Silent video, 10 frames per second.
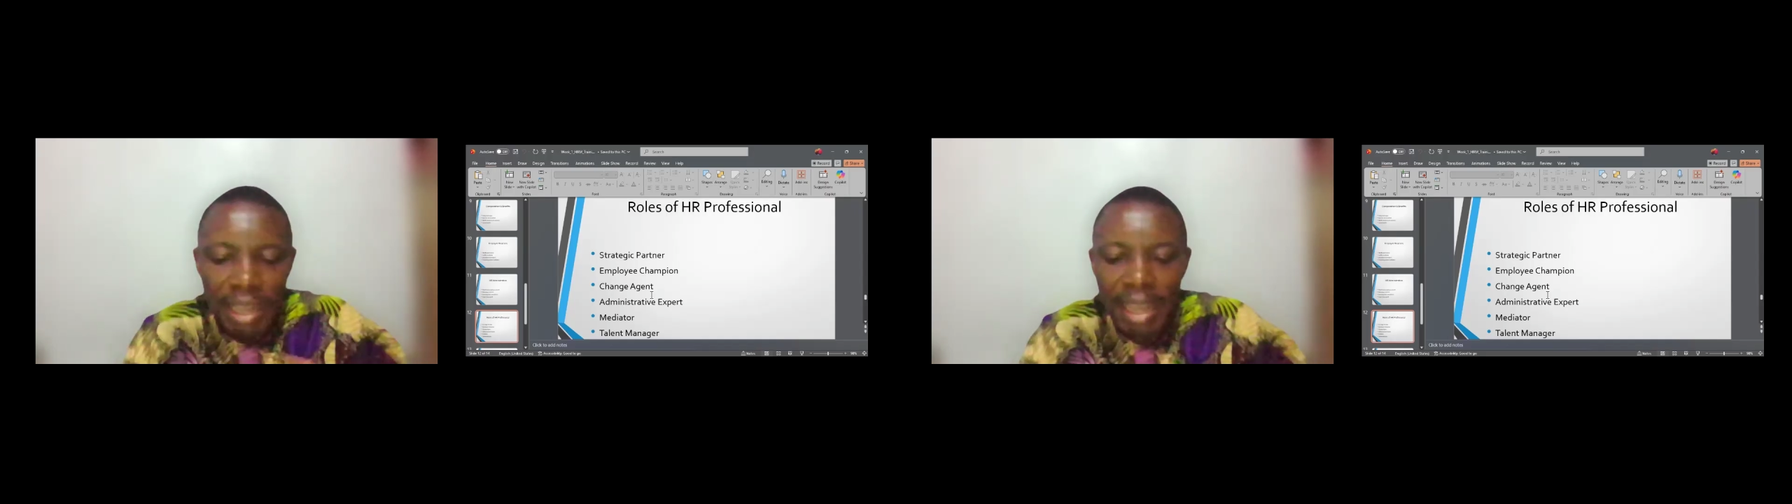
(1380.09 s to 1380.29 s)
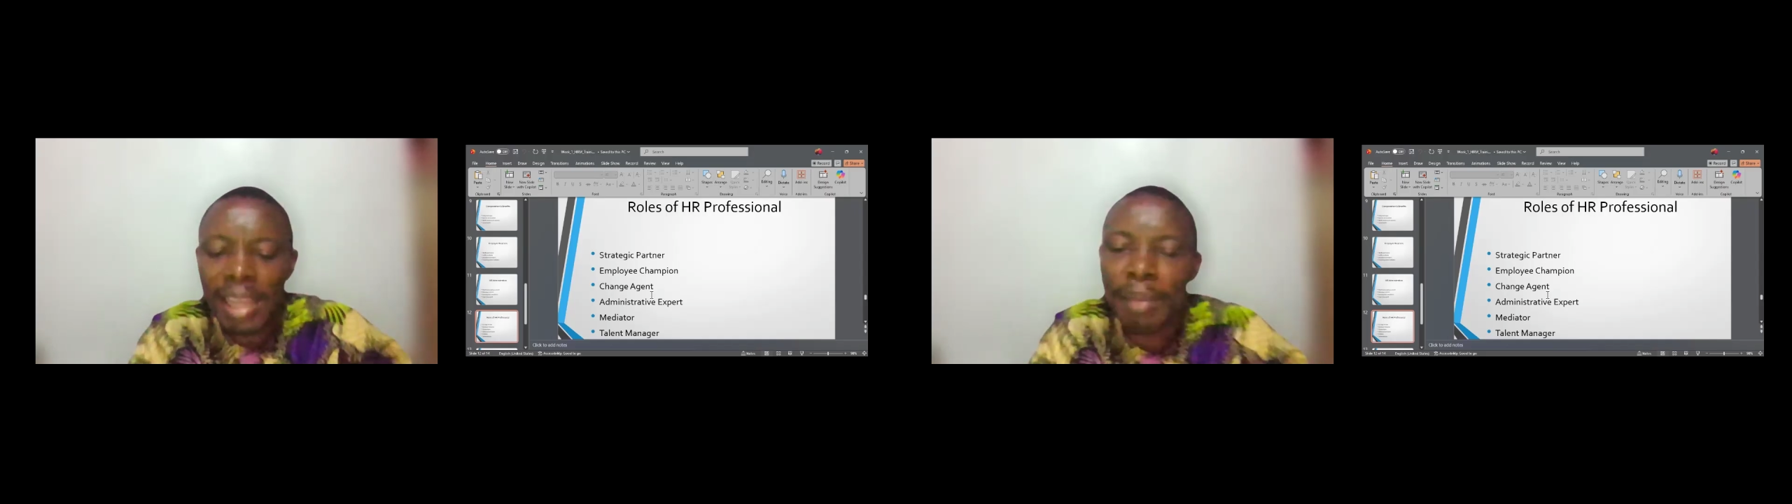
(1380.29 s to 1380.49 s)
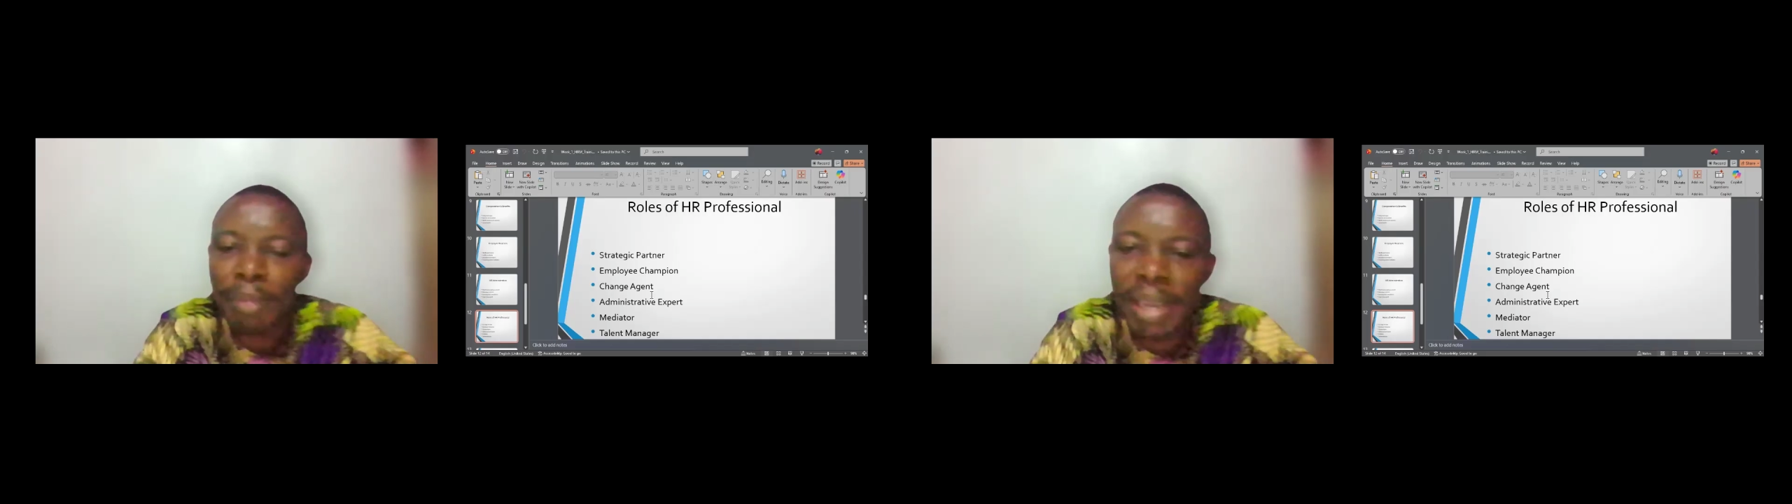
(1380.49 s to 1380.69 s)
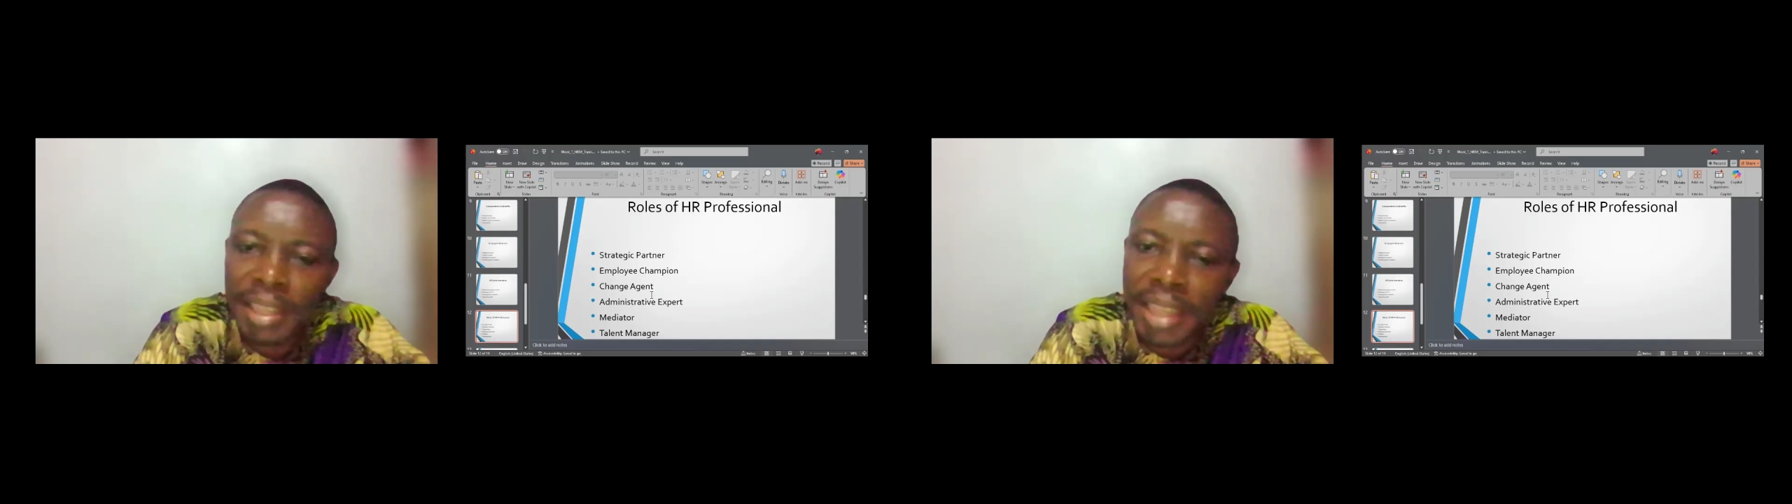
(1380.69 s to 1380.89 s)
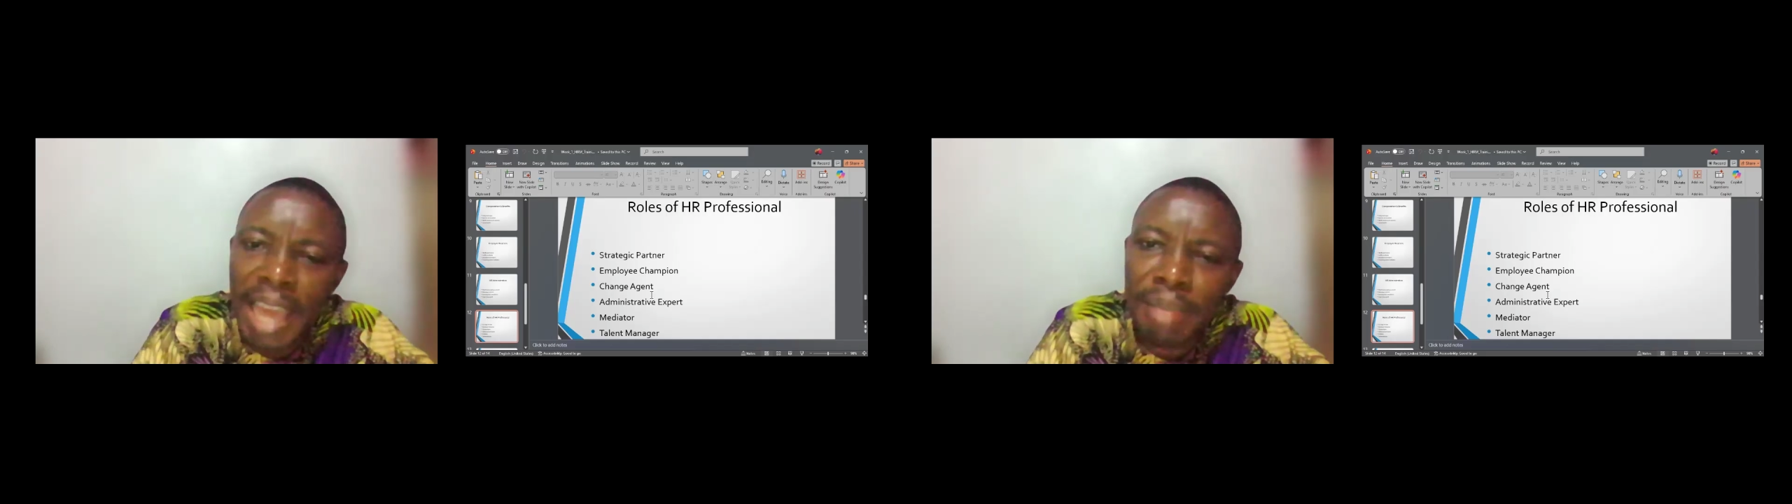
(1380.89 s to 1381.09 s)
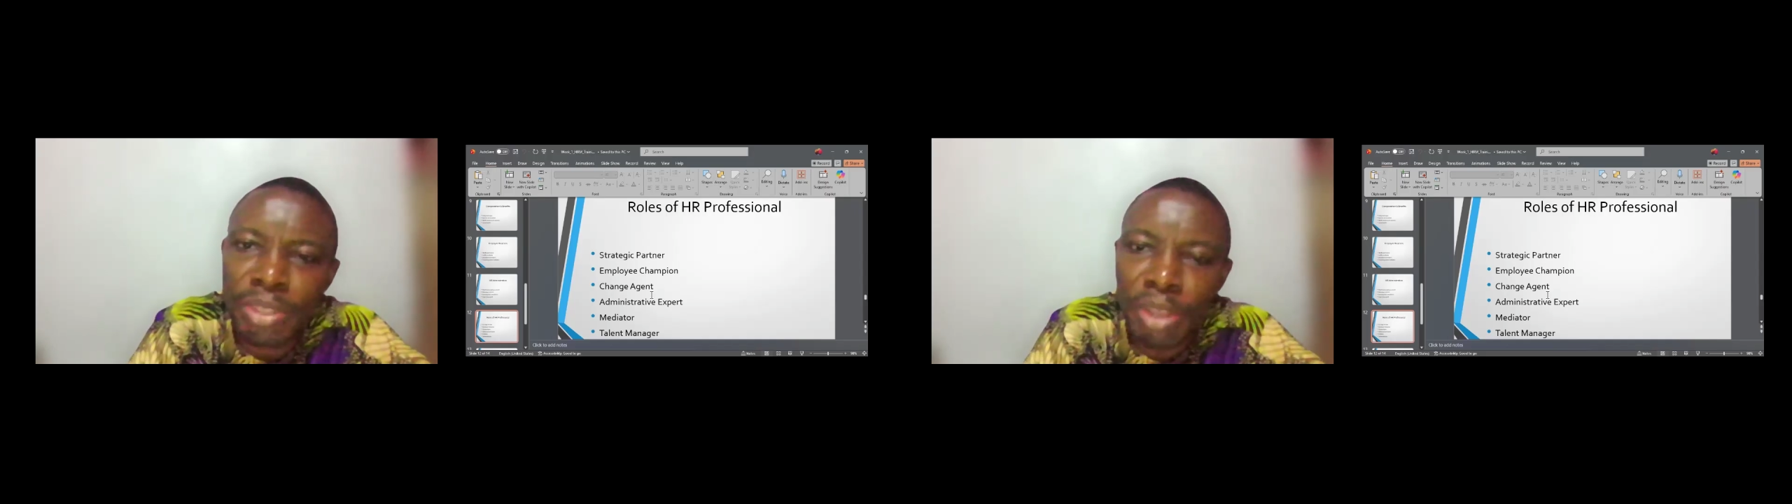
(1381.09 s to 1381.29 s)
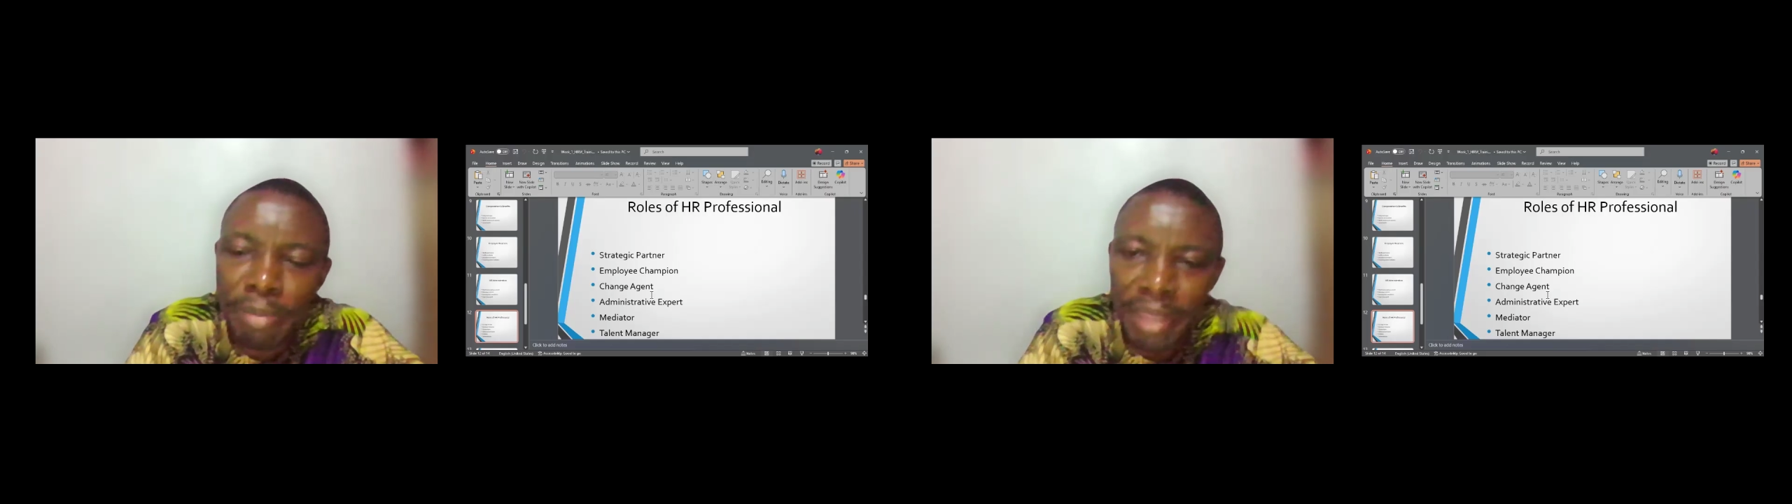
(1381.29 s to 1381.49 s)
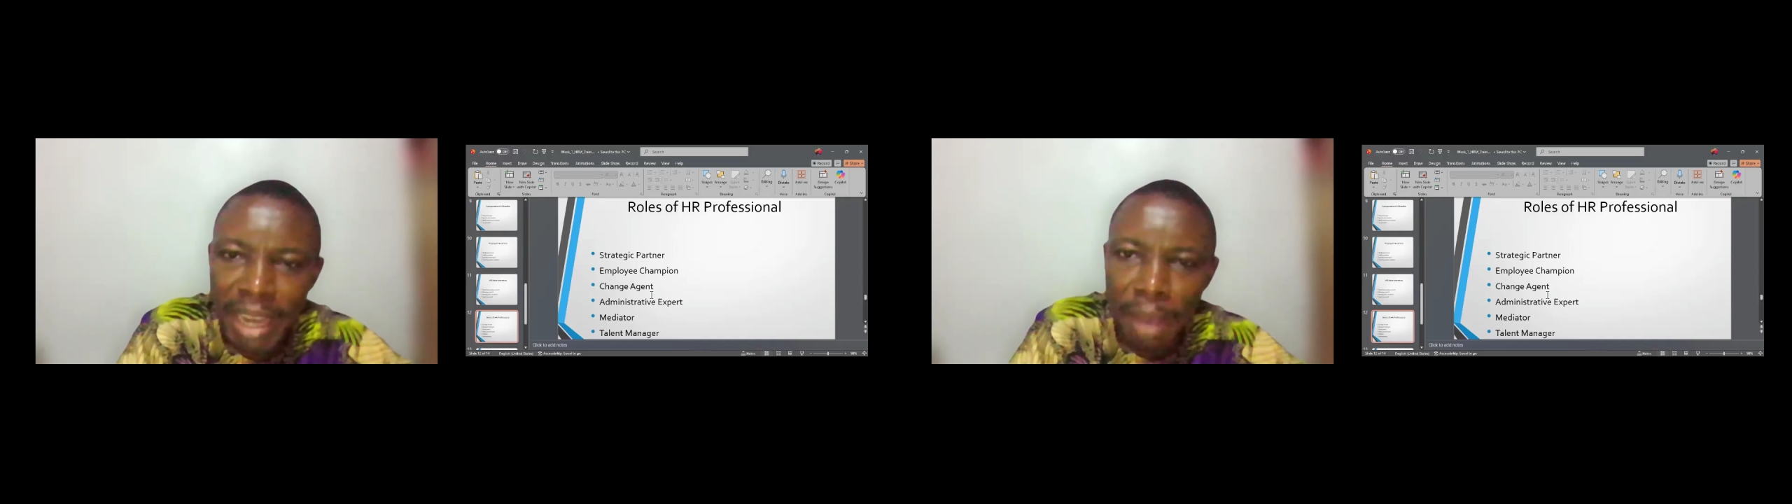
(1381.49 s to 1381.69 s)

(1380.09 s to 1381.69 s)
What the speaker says: many times something